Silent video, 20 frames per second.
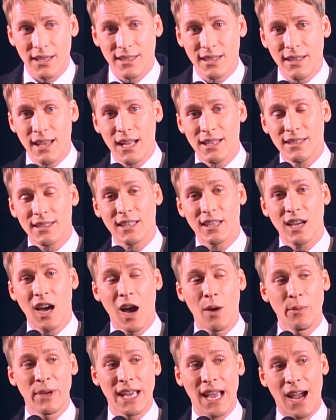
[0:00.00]
and that's the
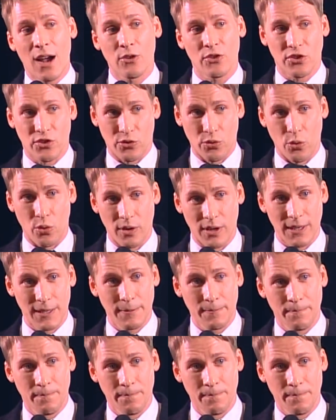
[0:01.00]
coming out story.